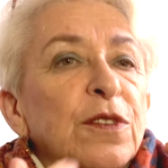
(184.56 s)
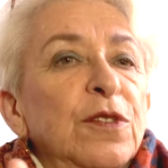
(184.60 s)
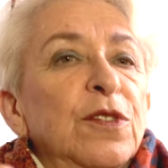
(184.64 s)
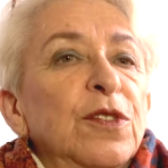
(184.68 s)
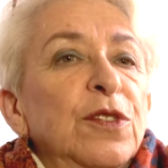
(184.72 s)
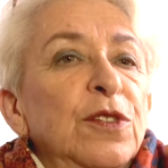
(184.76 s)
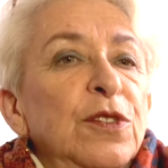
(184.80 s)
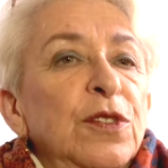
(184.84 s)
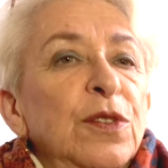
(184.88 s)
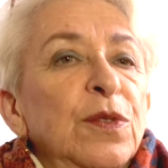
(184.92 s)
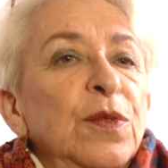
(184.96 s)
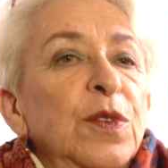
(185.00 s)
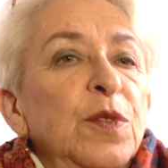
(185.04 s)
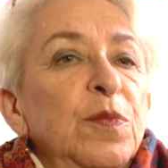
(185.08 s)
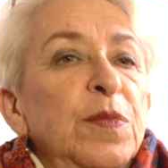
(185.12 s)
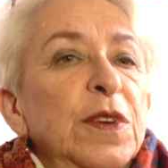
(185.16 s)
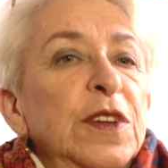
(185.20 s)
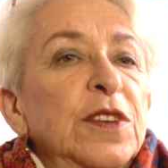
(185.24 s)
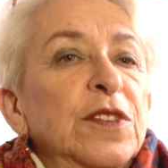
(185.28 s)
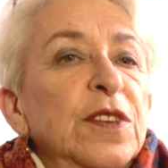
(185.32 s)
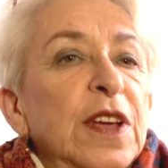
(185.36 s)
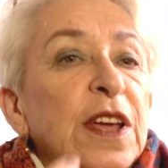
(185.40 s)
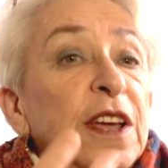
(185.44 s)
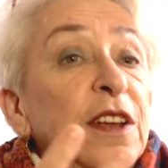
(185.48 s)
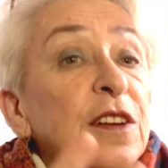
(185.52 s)
you could do would
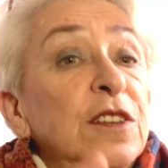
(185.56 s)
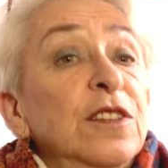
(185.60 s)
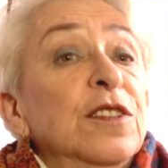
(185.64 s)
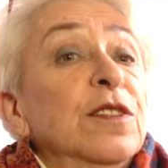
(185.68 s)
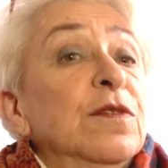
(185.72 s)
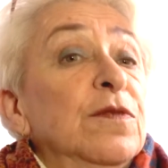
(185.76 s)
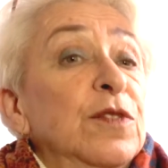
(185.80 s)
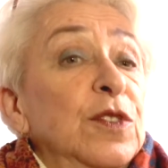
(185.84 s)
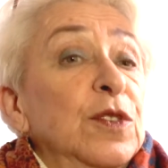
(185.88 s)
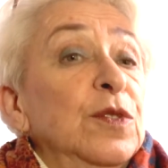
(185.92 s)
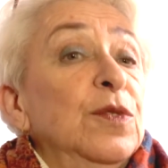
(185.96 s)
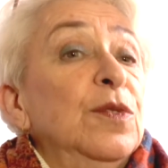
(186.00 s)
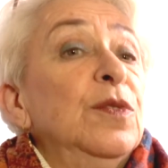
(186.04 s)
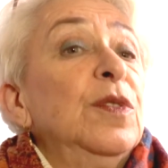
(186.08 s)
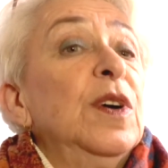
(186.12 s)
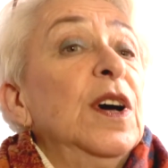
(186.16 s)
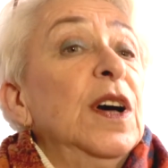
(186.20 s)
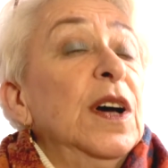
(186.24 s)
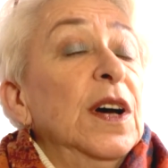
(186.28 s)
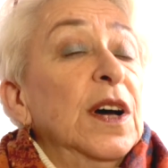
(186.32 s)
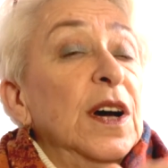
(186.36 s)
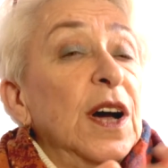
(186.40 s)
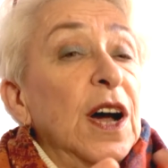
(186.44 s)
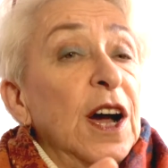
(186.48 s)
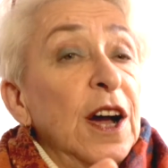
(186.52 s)
be to interview
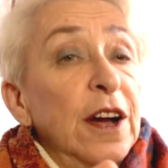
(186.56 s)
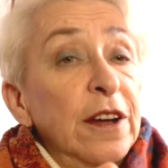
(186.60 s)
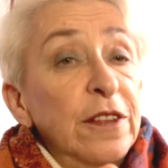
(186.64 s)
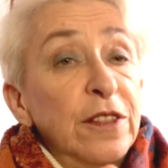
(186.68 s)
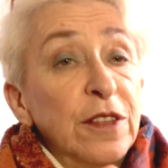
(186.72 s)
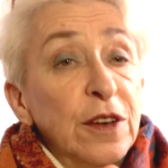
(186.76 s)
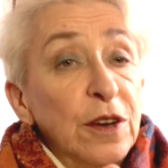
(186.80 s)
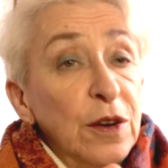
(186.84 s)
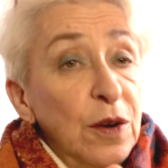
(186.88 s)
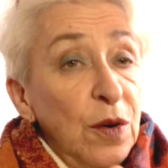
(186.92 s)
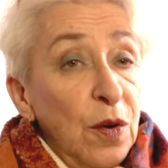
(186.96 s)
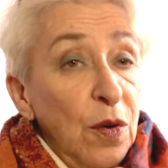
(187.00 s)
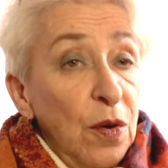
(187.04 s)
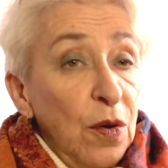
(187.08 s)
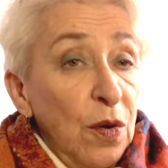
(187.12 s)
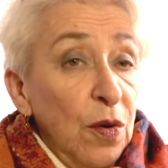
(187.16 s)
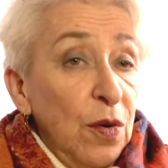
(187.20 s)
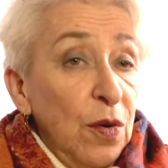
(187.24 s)
either